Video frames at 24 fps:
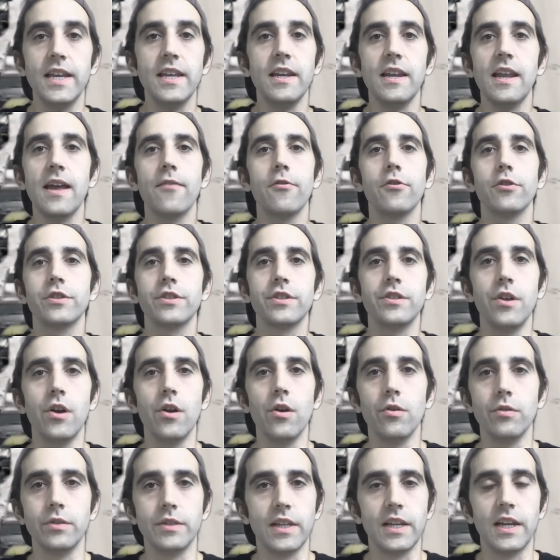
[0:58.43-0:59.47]
It never
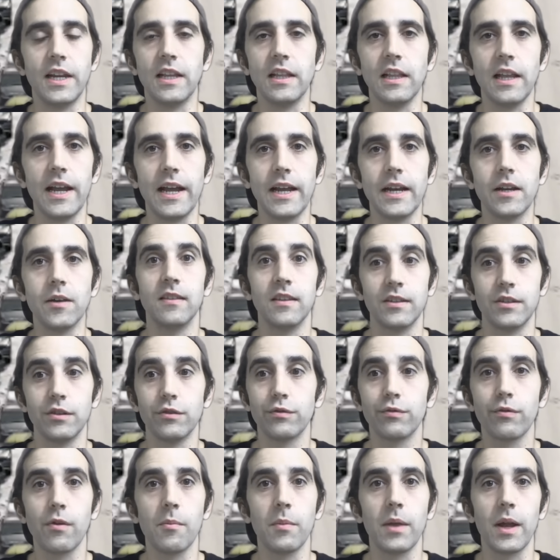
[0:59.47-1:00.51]
snows in Atlanta. This is
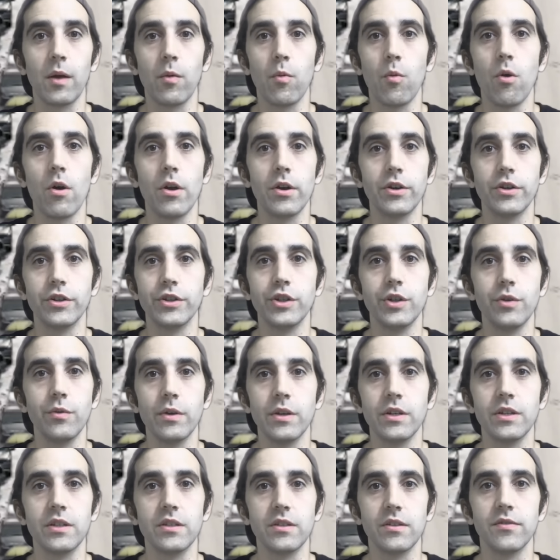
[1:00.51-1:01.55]
from like 1 or 2
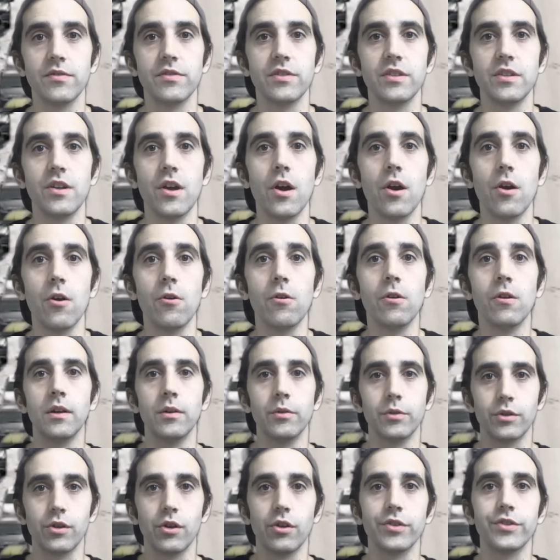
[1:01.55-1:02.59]
inches of snow. It
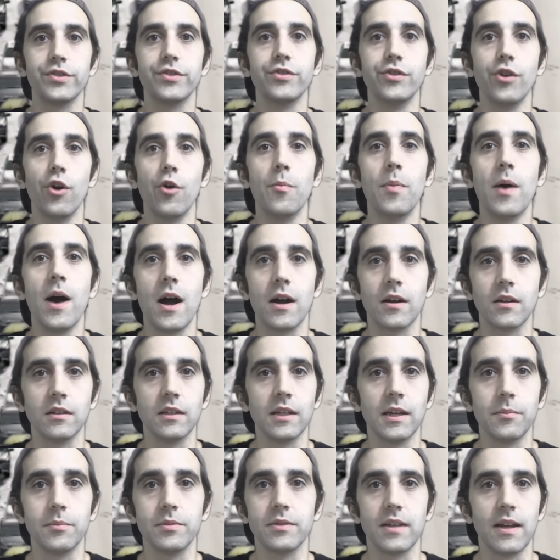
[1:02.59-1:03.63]
was called
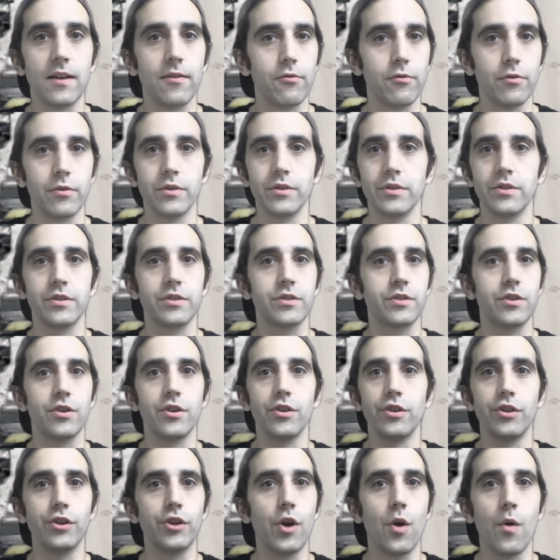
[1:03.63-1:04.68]
Snowpocalypse. Everyone just
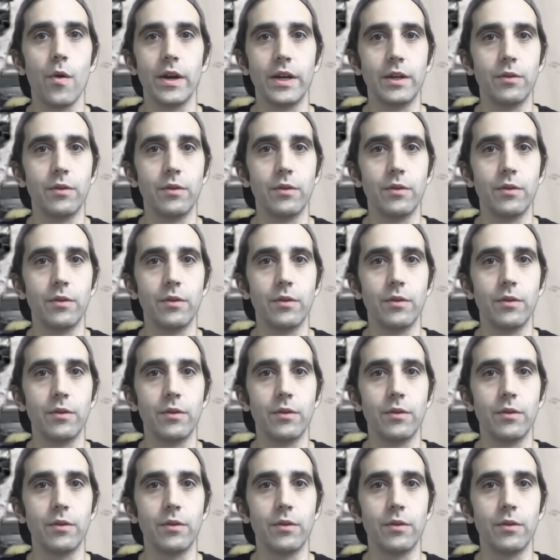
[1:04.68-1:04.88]
couldn't go